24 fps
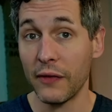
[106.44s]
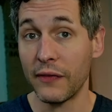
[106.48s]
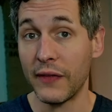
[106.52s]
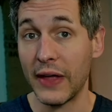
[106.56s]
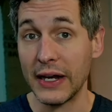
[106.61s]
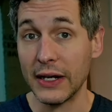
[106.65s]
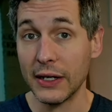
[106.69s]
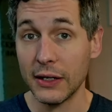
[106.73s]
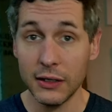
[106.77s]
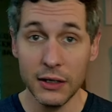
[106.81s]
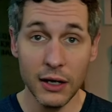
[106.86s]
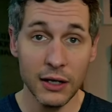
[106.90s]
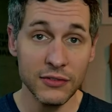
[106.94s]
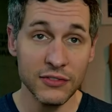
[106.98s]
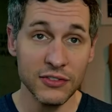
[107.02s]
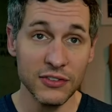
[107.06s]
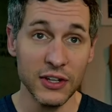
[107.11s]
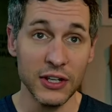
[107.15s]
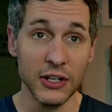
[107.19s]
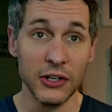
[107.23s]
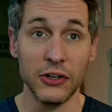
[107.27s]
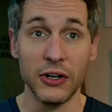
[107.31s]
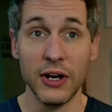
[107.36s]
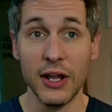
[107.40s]
that
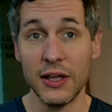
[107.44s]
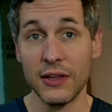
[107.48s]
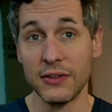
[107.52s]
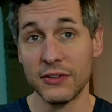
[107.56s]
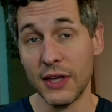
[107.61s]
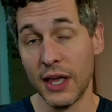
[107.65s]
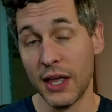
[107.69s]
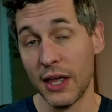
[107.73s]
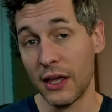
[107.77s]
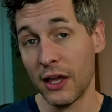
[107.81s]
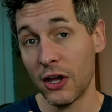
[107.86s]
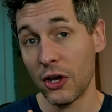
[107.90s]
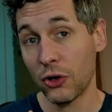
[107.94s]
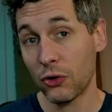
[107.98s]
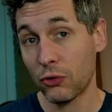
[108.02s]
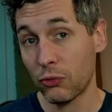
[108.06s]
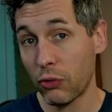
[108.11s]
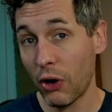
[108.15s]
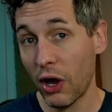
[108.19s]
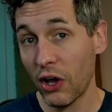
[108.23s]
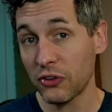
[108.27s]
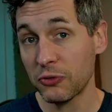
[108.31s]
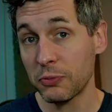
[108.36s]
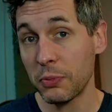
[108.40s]
Gunslinger is a
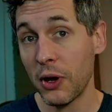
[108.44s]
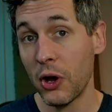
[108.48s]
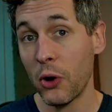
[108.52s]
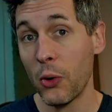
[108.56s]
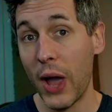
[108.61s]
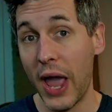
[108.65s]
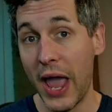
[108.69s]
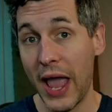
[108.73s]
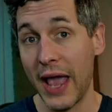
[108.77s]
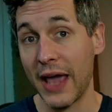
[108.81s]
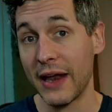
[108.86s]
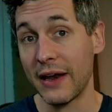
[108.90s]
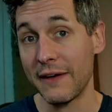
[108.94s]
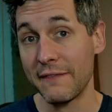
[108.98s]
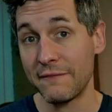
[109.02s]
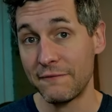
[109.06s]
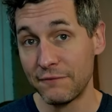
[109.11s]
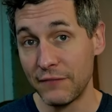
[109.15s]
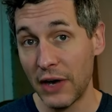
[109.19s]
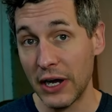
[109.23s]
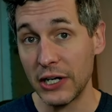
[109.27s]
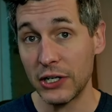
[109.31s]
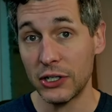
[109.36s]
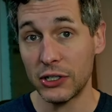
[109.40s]
crossbow and
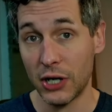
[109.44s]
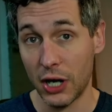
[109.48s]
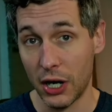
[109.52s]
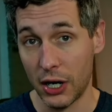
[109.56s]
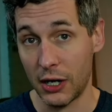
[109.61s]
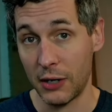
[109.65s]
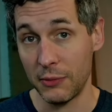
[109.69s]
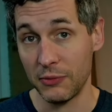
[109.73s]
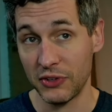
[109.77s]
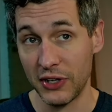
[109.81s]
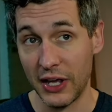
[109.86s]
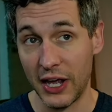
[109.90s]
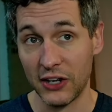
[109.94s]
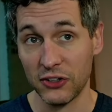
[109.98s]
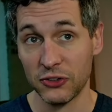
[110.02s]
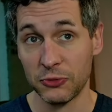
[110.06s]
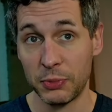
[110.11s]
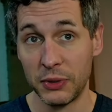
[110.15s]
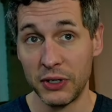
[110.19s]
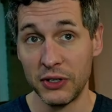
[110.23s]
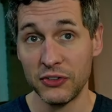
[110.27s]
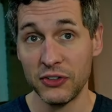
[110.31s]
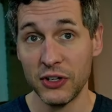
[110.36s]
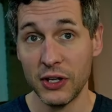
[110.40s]
firearms
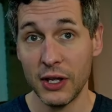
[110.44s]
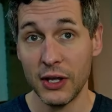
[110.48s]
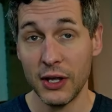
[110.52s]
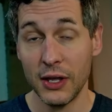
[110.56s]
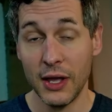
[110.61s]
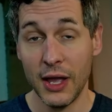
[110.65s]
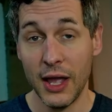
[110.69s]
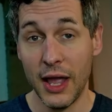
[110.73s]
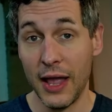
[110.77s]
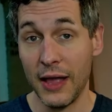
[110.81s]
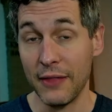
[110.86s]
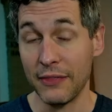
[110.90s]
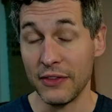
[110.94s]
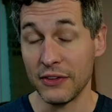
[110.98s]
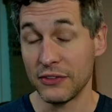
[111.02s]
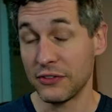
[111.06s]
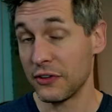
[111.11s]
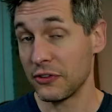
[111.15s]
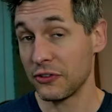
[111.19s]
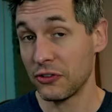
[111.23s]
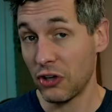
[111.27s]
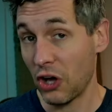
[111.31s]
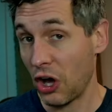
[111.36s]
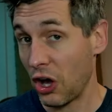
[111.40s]
expert, and this
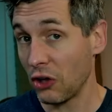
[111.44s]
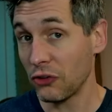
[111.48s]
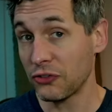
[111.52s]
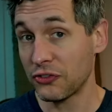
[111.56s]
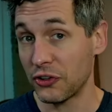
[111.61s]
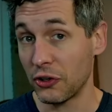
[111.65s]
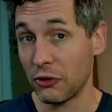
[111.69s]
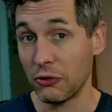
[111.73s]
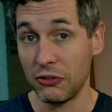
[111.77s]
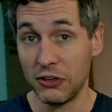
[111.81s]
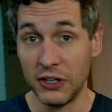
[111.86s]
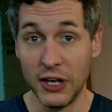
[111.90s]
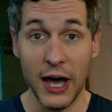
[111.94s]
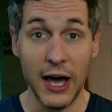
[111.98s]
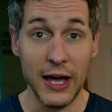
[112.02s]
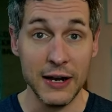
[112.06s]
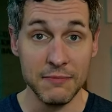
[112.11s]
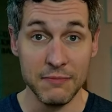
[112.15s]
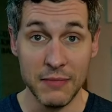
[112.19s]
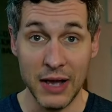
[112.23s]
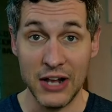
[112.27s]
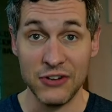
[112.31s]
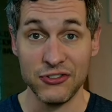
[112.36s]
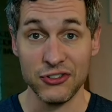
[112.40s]
is also
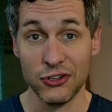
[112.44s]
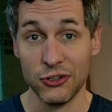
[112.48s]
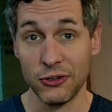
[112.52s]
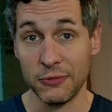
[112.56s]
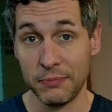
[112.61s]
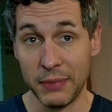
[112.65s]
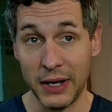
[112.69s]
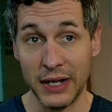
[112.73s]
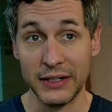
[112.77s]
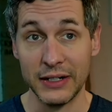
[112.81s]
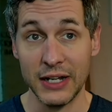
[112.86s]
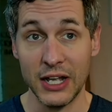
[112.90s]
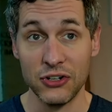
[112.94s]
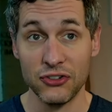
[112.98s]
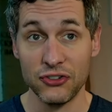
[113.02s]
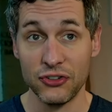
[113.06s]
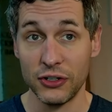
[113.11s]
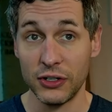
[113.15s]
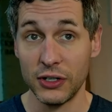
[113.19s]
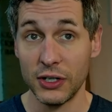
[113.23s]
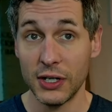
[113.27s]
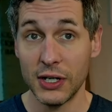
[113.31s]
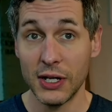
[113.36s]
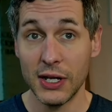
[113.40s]
not magical by
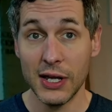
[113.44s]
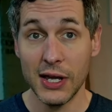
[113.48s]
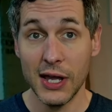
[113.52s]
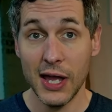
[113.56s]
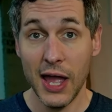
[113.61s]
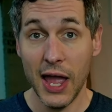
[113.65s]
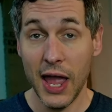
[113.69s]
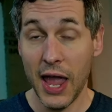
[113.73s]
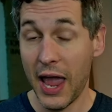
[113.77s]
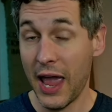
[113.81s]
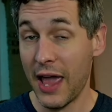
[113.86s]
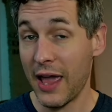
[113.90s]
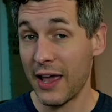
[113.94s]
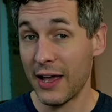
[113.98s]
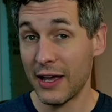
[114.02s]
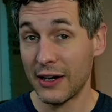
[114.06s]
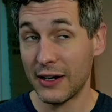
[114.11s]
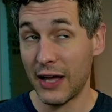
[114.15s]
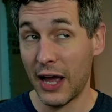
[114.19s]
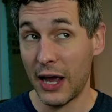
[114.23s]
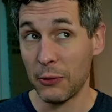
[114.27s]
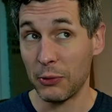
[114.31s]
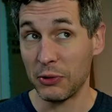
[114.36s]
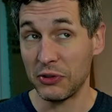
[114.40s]
nature.
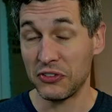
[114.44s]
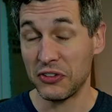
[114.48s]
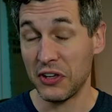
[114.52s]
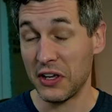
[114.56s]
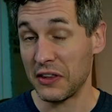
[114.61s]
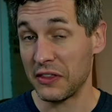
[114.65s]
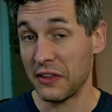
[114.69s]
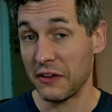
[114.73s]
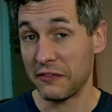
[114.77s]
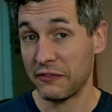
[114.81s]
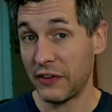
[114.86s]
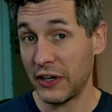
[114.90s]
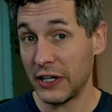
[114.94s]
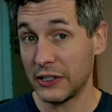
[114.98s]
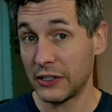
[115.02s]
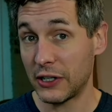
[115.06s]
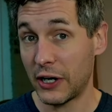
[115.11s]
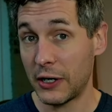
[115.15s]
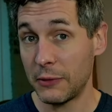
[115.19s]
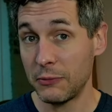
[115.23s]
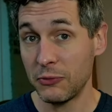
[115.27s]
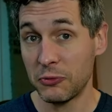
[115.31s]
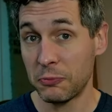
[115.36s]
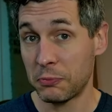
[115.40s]
And I would say the
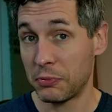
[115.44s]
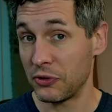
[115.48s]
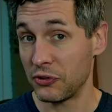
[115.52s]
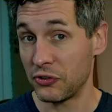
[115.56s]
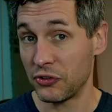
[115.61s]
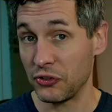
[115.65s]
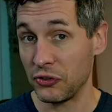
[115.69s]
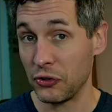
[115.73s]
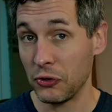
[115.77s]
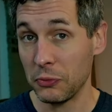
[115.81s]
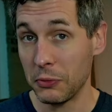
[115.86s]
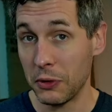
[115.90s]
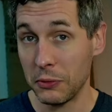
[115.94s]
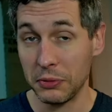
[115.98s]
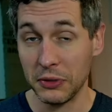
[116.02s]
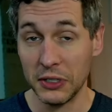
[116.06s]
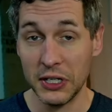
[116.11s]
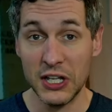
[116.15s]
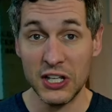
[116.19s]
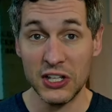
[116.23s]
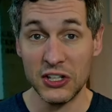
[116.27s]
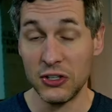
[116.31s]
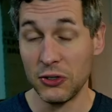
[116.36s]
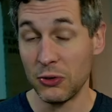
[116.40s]
firearms
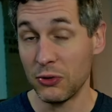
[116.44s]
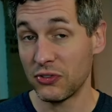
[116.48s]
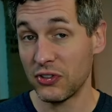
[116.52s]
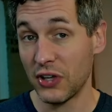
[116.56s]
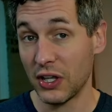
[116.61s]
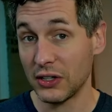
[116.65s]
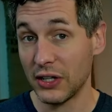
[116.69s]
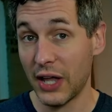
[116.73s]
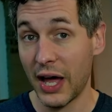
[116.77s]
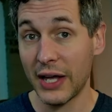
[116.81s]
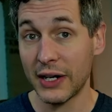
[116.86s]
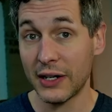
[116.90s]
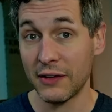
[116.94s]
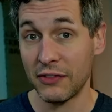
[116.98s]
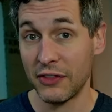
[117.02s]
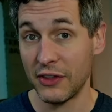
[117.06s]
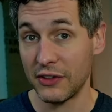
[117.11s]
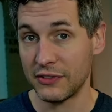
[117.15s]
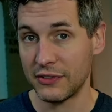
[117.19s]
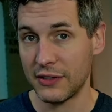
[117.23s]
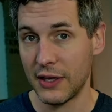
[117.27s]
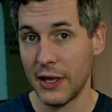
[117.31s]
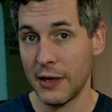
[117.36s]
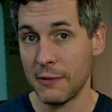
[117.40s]
presumably use a lot of the
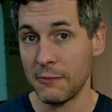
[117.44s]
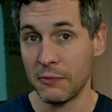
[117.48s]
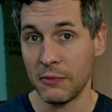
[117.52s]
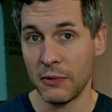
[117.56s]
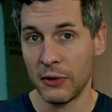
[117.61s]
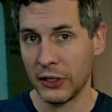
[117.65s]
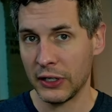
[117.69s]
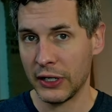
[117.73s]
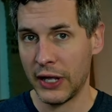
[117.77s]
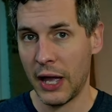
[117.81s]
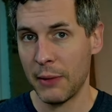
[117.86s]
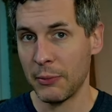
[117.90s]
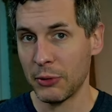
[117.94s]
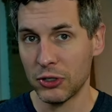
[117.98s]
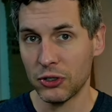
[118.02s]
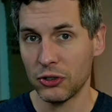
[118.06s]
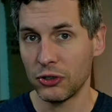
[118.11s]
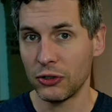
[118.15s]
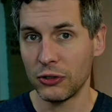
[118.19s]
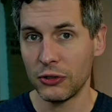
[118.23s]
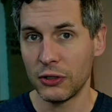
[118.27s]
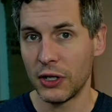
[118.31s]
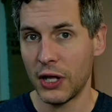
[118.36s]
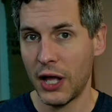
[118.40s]
same
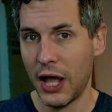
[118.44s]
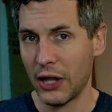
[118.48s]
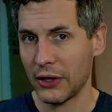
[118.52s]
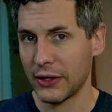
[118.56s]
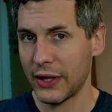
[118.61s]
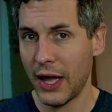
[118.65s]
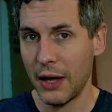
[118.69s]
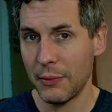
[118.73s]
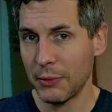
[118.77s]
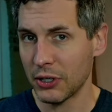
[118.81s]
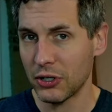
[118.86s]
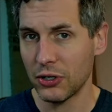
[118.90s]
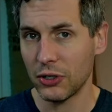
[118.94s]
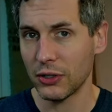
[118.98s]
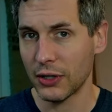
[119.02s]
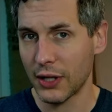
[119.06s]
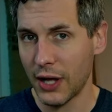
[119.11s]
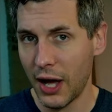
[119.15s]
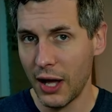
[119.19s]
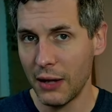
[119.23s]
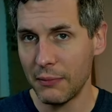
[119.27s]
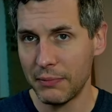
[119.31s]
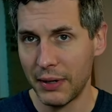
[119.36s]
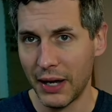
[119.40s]
alchemical
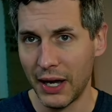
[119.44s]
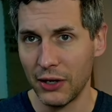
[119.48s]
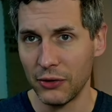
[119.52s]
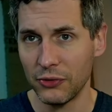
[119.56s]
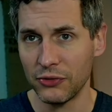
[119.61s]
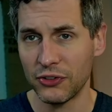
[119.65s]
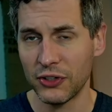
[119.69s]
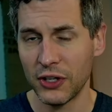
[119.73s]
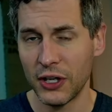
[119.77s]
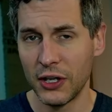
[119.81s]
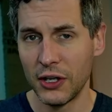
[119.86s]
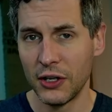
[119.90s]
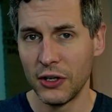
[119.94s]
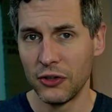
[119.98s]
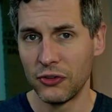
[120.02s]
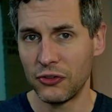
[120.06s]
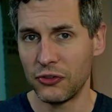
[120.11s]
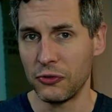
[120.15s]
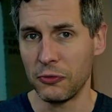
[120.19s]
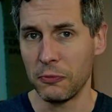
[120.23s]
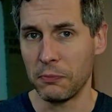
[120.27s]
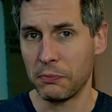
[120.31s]
compounds to